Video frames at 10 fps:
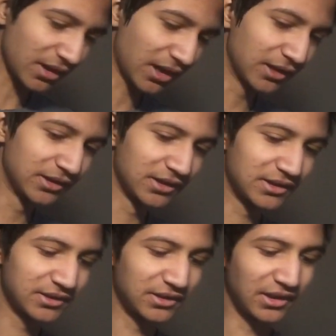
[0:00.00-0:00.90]
And
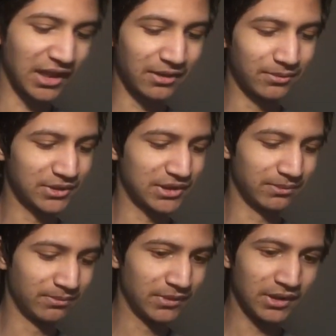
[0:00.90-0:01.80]
this is the live
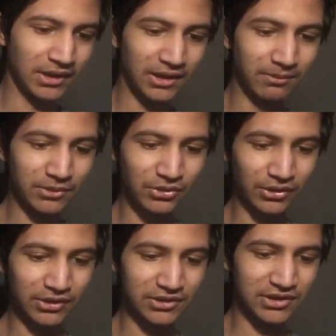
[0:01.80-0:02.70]
stream. Let me
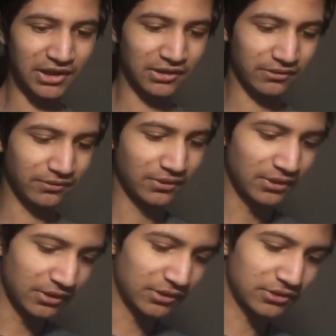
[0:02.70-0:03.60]
turn this chat off.
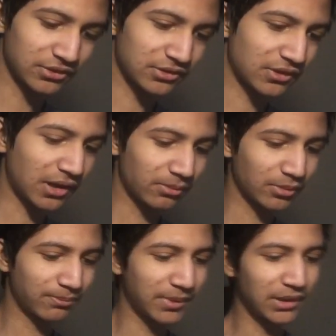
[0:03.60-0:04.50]
Subscribe
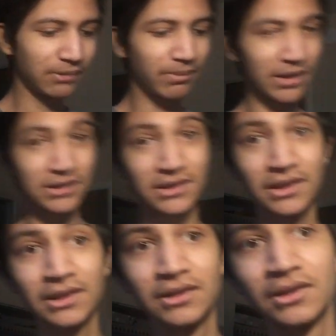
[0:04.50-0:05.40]
to PewDiePie. See,